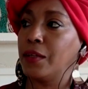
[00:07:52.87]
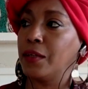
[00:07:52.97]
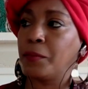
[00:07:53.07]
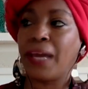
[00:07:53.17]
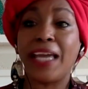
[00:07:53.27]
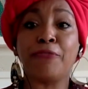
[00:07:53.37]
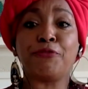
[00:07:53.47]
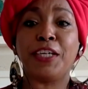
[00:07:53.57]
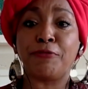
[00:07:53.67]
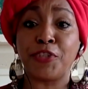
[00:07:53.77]
pay
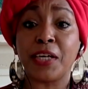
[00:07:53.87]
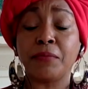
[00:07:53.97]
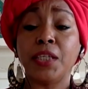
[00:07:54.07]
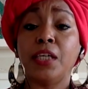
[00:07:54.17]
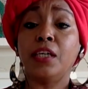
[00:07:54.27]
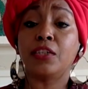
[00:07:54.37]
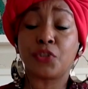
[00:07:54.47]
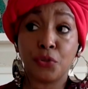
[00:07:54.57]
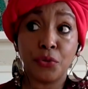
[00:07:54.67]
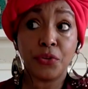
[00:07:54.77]
fiefdom
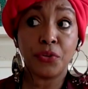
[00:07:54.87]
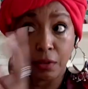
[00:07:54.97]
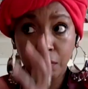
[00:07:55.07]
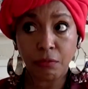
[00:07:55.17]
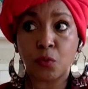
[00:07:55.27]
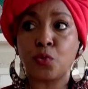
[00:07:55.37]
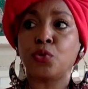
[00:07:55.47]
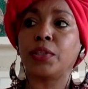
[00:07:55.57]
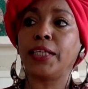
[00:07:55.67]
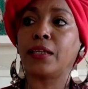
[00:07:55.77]
to the
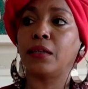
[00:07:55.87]
ruling